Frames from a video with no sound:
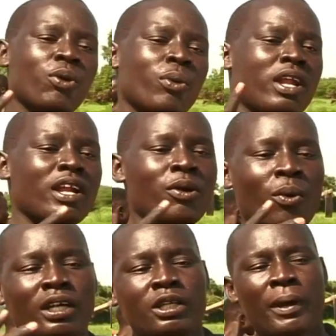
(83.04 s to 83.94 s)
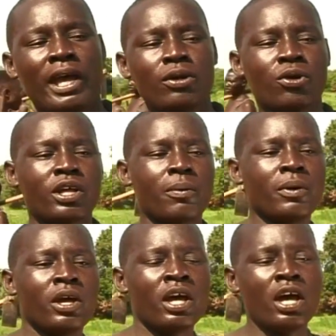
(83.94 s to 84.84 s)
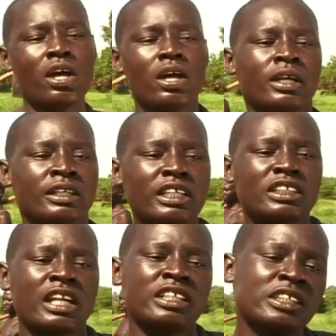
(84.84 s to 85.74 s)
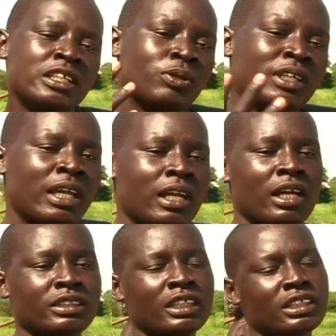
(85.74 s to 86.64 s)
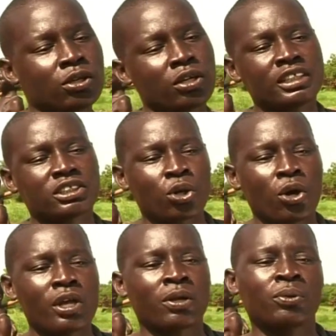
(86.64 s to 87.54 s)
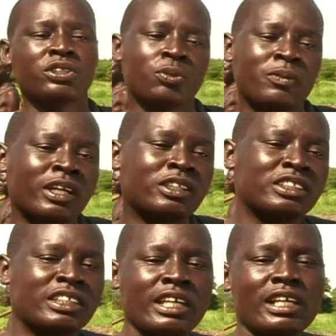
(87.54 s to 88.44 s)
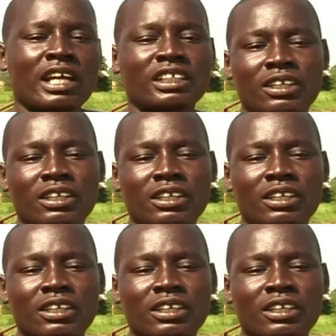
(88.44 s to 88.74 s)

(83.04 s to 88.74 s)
do we really want to depend on them? Eh, this laziness will kill us, it's gonna destroy us, we should be getting serious.